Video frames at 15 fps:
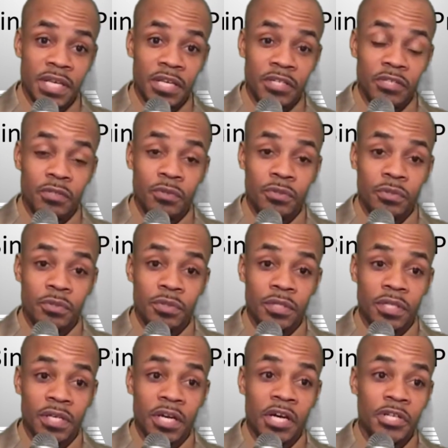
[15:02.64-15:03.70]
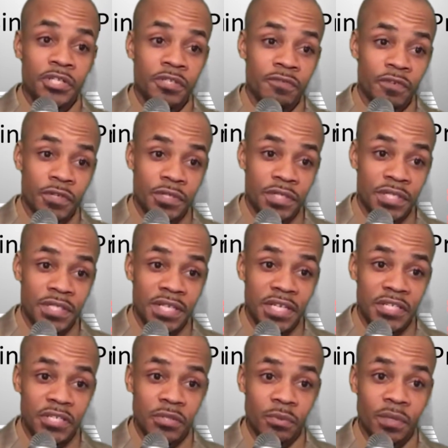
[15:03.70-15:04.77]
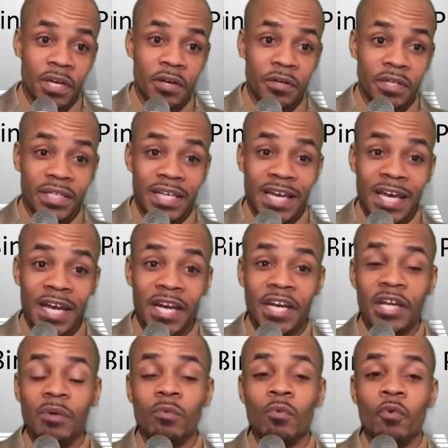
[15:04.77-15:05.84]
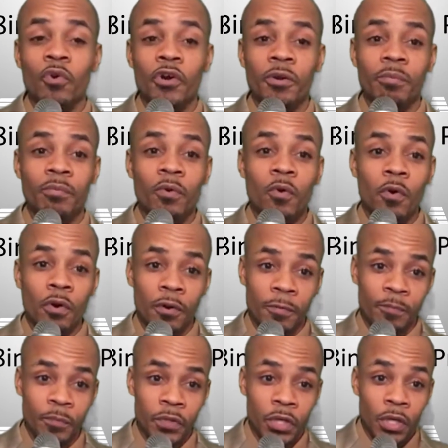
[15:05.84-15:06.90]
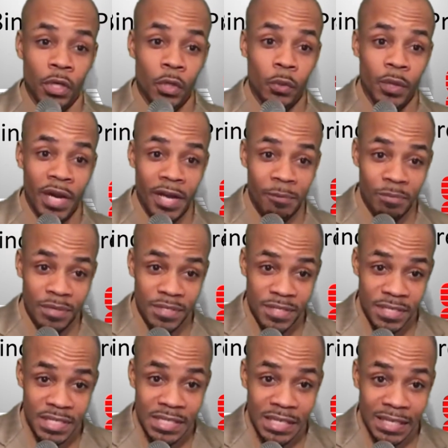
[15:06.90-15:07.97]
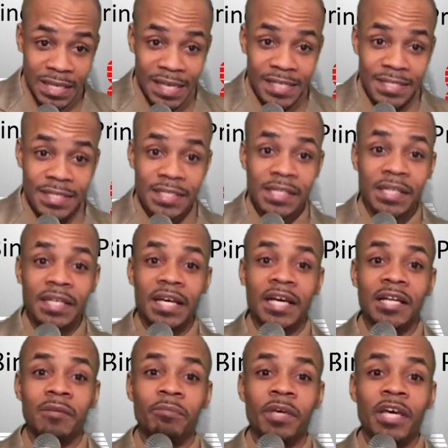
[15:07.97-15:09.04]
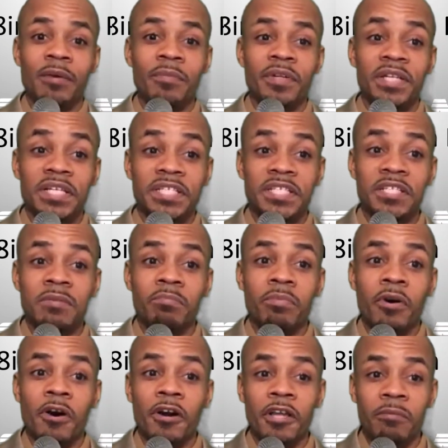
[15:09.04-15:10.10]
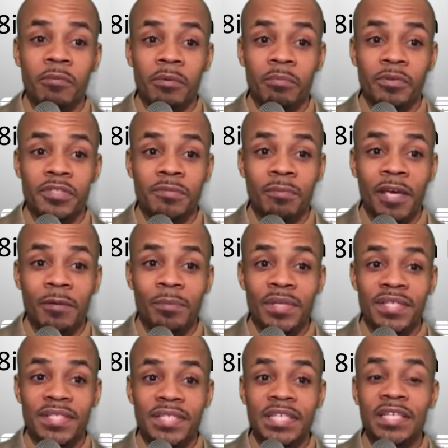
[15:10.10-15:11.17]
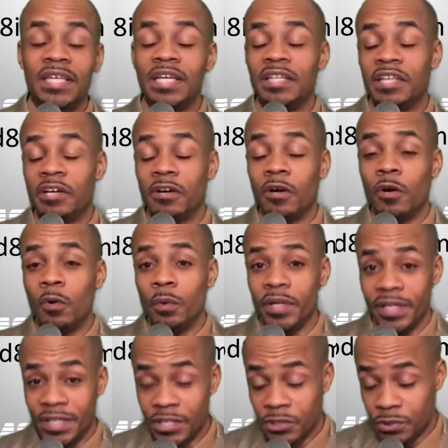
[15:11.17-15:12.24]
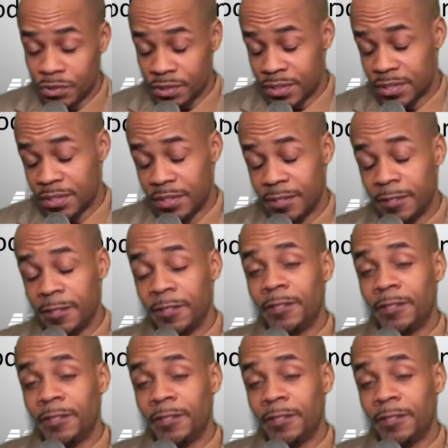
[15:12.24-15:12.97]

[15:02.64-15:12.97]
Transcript: that due to the controversy that surrounded candidate Roy Moore, who had been seeking a seat in Alabama, that some party members may be seeking their own interest.